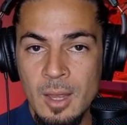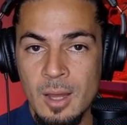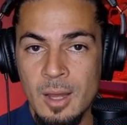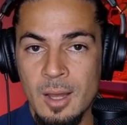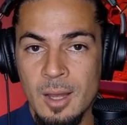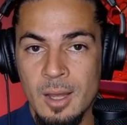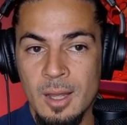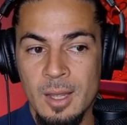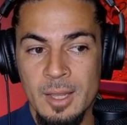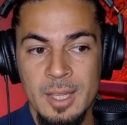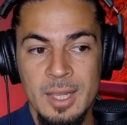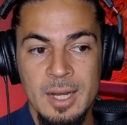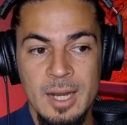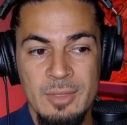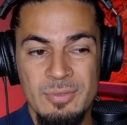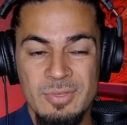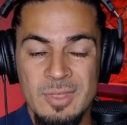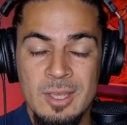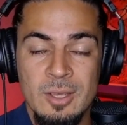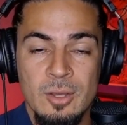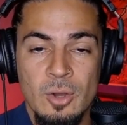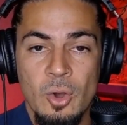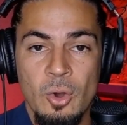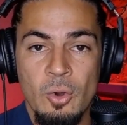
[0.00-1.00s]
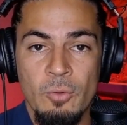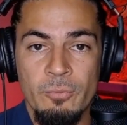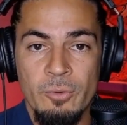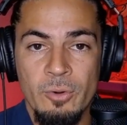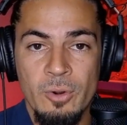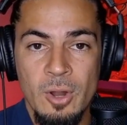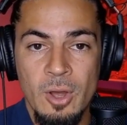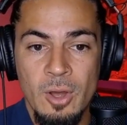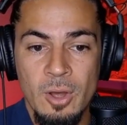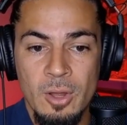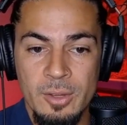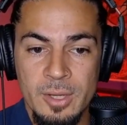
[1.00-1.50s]
And I think
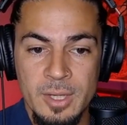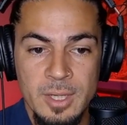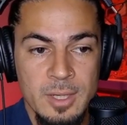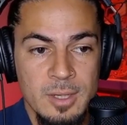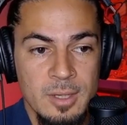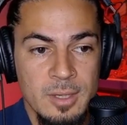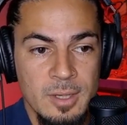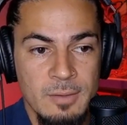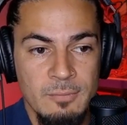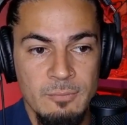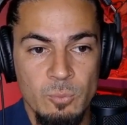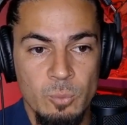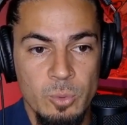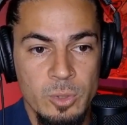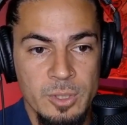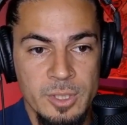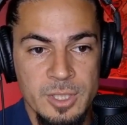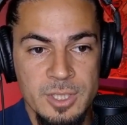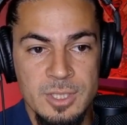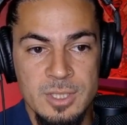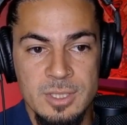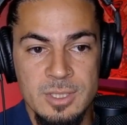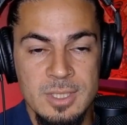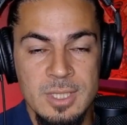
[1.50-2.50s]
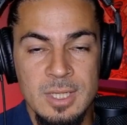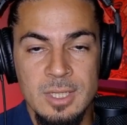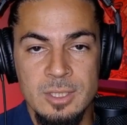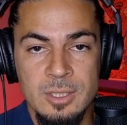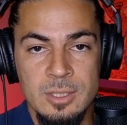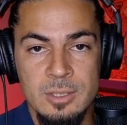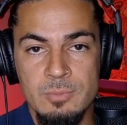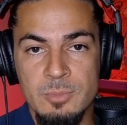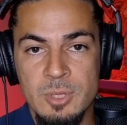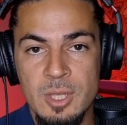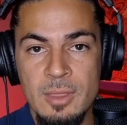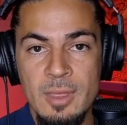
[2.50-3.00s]
overall, it really just
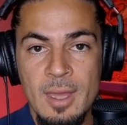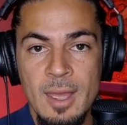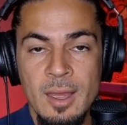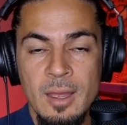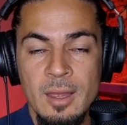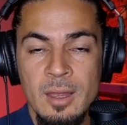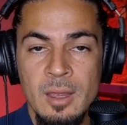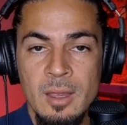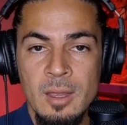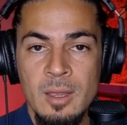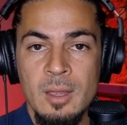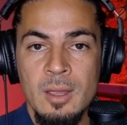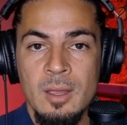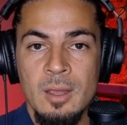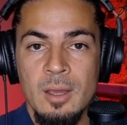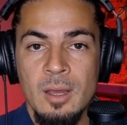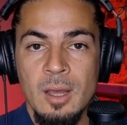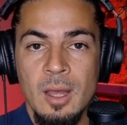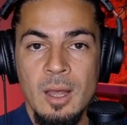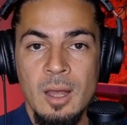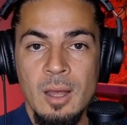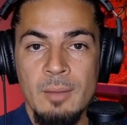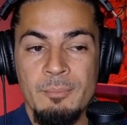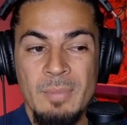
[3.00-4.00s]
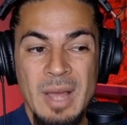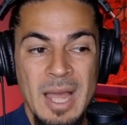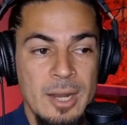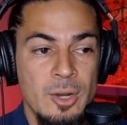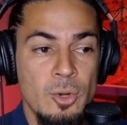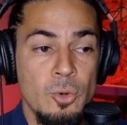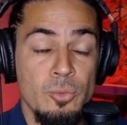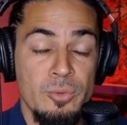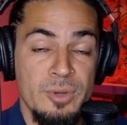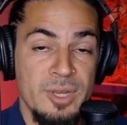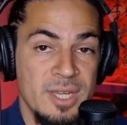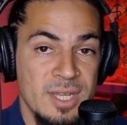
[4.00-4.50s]
teaches me that I
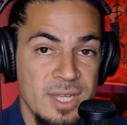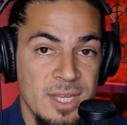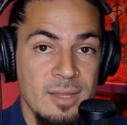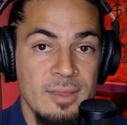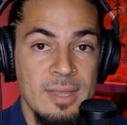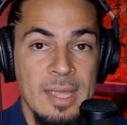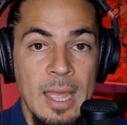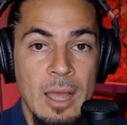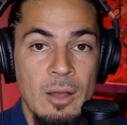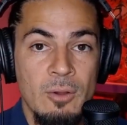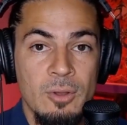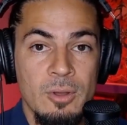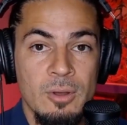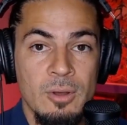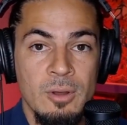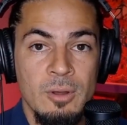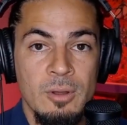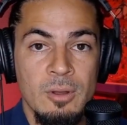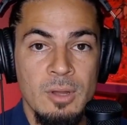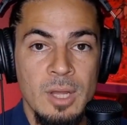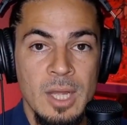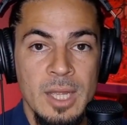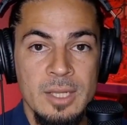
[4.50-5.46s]
don't need the alcohol.